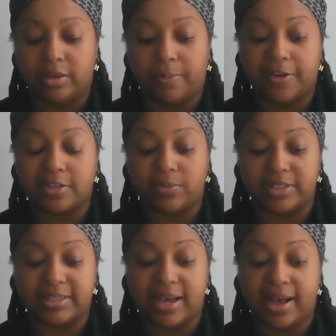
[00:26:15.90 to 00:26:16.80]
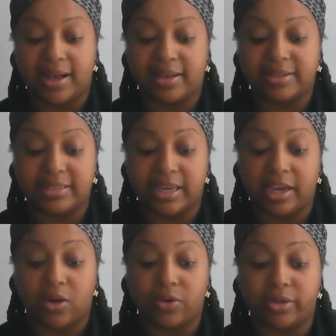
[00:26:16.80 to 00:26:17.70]
this person was
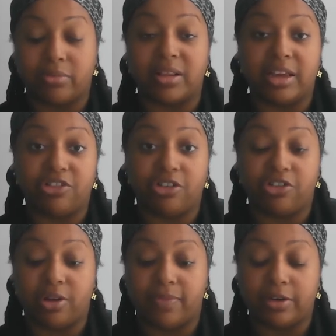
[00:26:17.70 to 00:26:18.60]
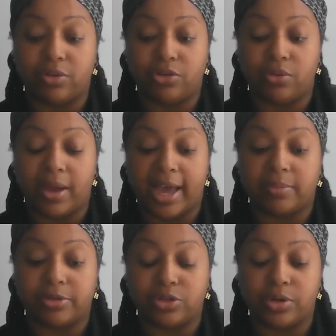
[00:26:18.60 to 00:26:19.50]
toxic or the relationship that you two
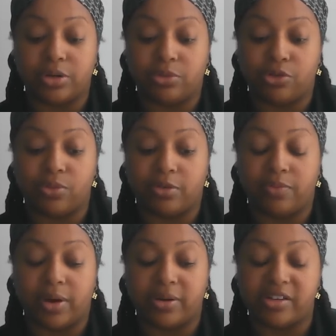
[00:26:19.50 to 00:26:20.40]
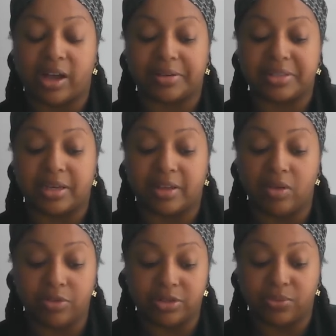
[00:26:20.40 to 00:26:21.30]
had between you two was very toxic
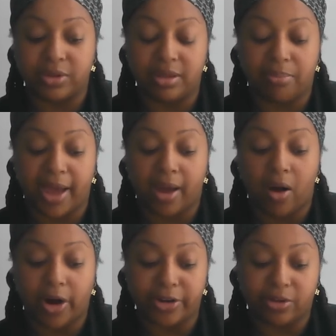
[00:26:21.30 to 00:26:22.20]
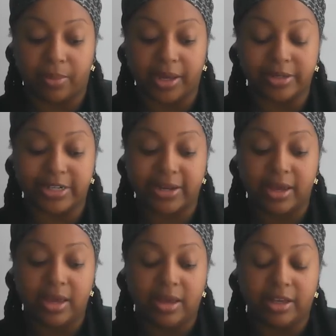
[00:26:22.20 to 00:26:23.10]
and there was a really bad argument
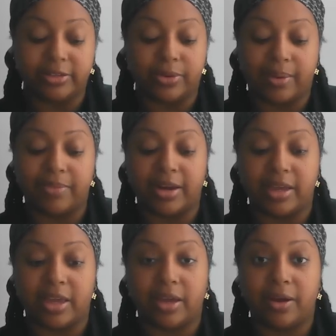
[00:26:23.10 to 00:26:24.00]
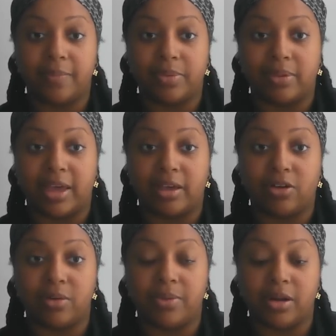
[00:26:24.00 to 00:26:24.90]
is what i'm getting here okay
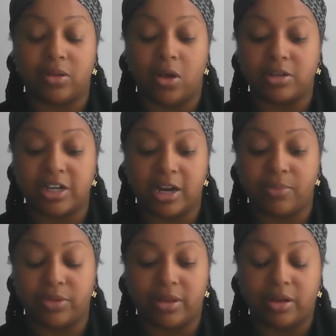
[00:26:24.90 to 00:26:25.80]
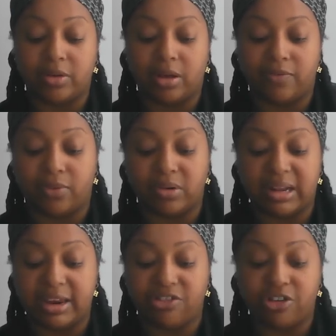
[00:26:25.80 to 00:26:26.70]
it could have been a long time re- a uh,
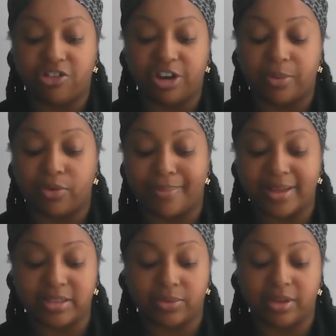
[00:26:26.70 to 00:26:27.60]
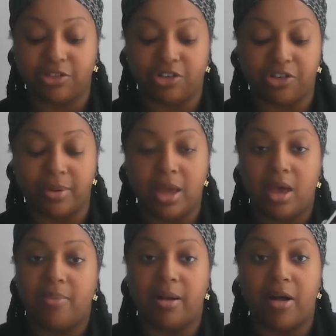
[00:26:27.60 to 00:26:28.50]
relationship a romantic relationship
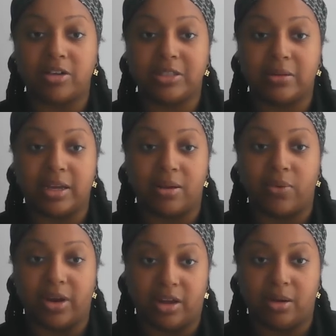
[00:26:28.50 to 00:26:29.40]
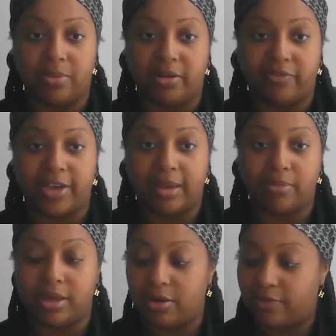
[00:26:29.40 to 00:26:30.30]
but i'm also getting where it could have been a
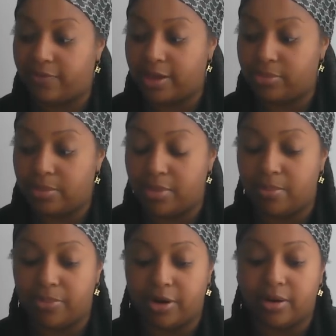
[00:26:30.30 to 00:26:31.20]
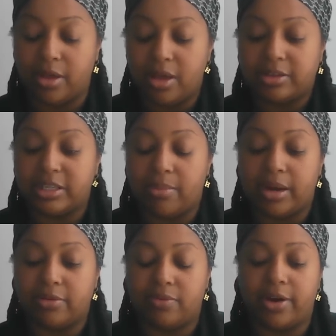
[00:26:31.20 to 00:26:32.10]
family or family member
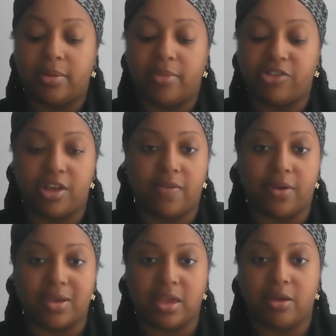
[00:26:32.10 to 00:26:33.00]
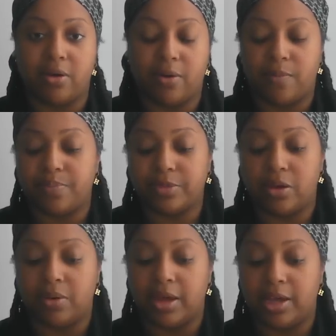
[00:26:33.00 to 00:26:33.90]
somebody who's very much in their ego
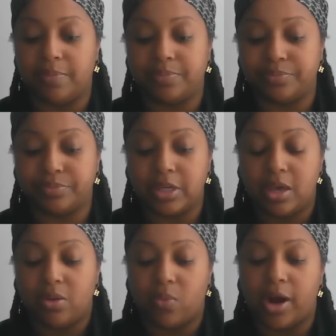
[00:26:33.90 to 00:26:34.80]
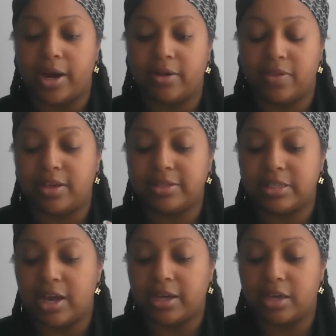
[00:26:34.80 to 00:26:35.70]
okay why are they
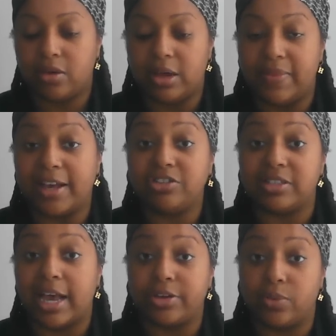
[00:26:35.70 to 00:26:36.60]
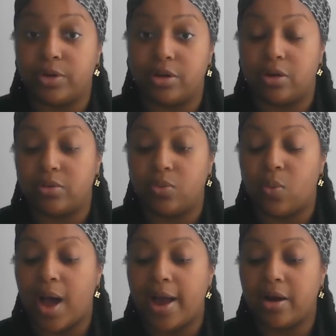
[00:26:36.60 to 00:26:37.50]
stalking you and that's just how you would know
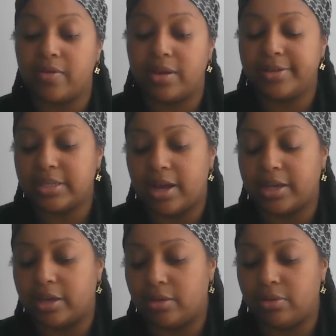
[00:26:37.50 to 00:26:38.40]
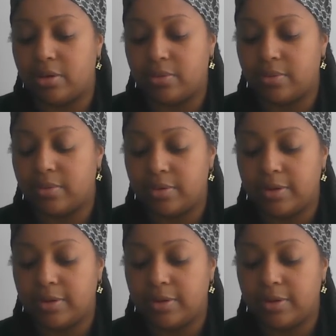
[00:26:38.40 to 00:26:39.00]
why are they stalking you though